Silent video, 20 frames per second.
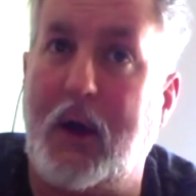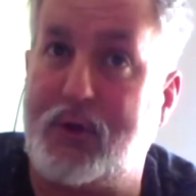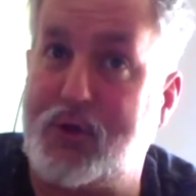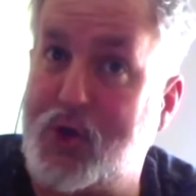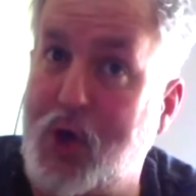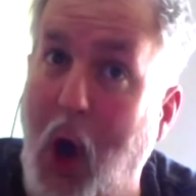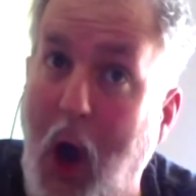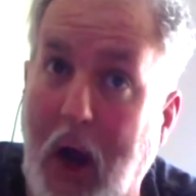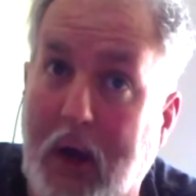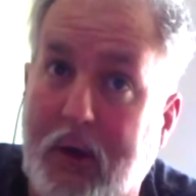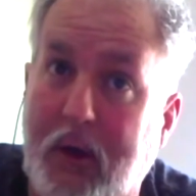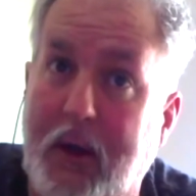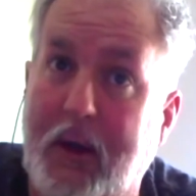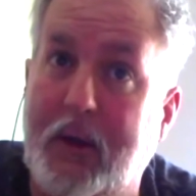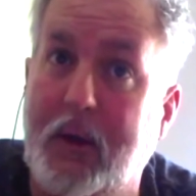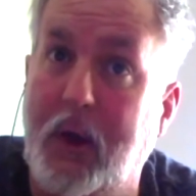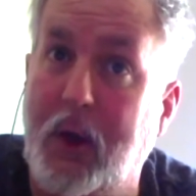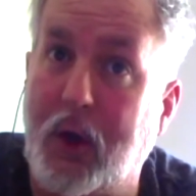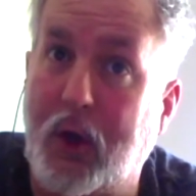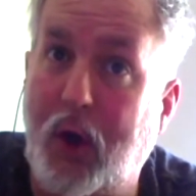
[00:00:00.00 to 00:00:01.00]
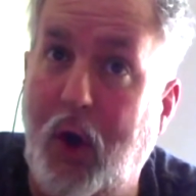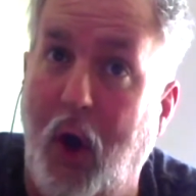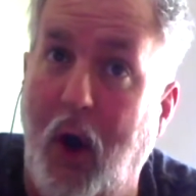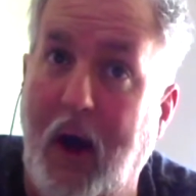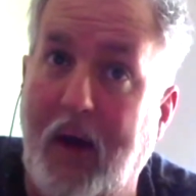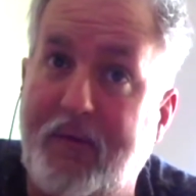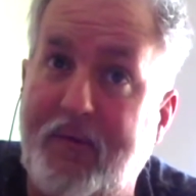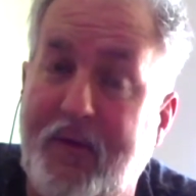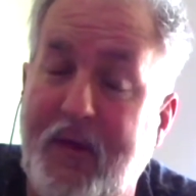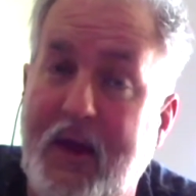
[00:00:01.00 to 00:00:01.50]
chocolate,
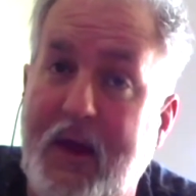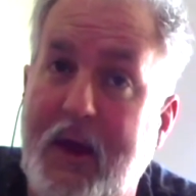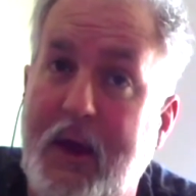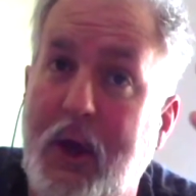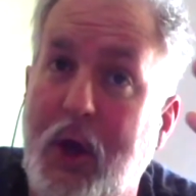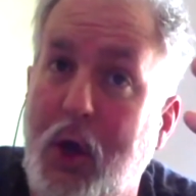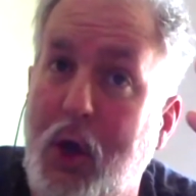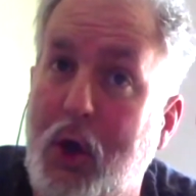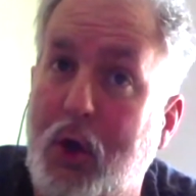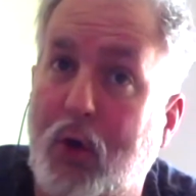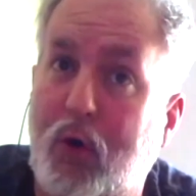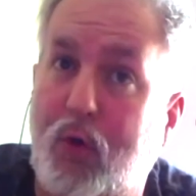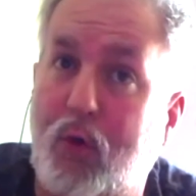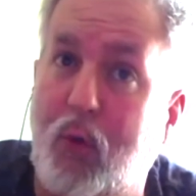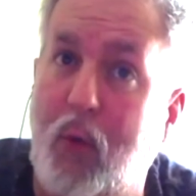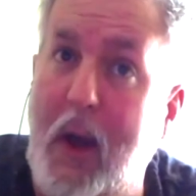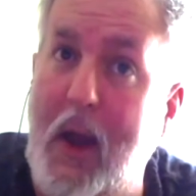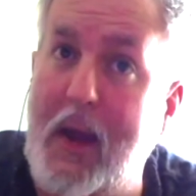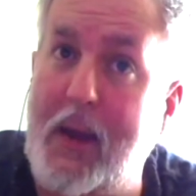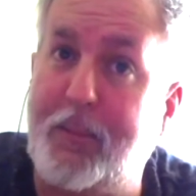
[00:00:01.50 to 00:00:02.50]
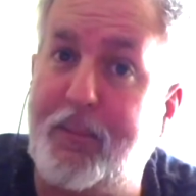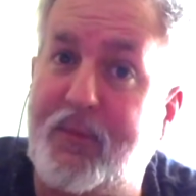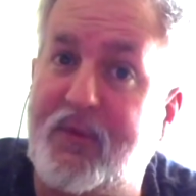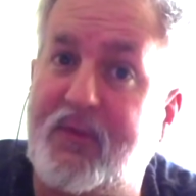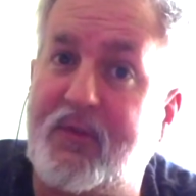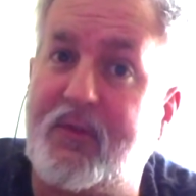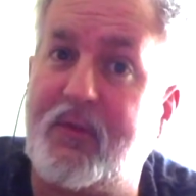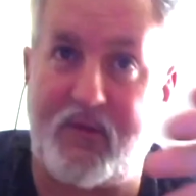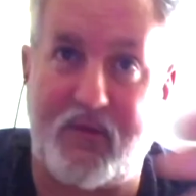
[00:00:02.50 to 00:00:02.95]
coffee, grapes,